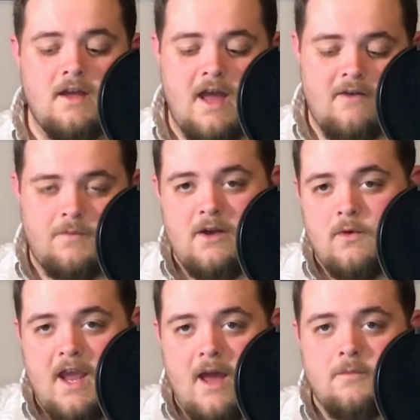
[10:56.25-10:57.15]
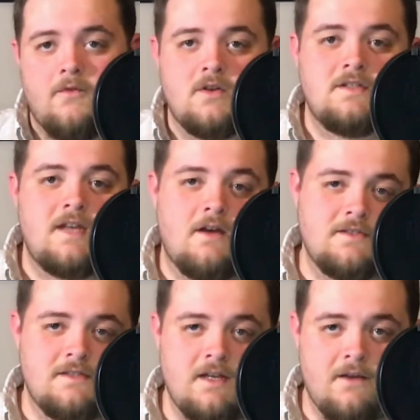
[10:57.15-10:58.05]
have been rehabbed versus
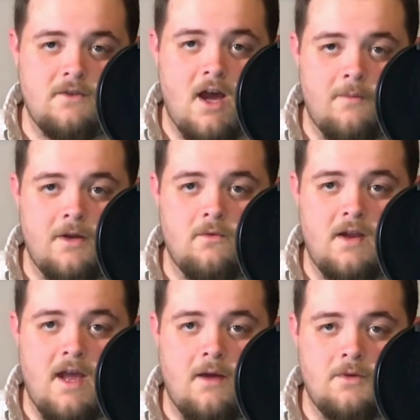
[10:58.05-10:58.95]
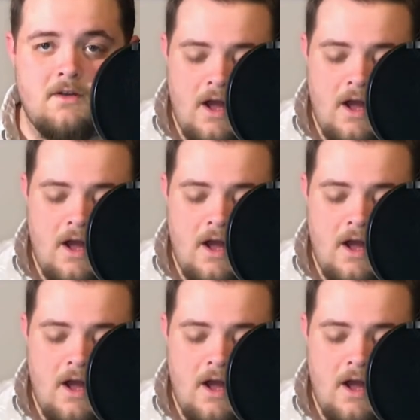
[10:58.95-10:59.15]
houses that have not been rehabbed.